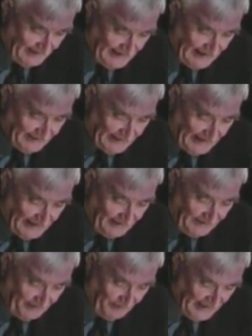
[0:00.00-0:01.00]
The anxiety
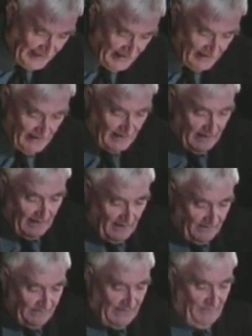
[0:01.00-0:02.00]
simply
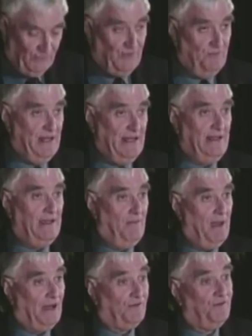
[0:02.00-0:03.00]
seems to be about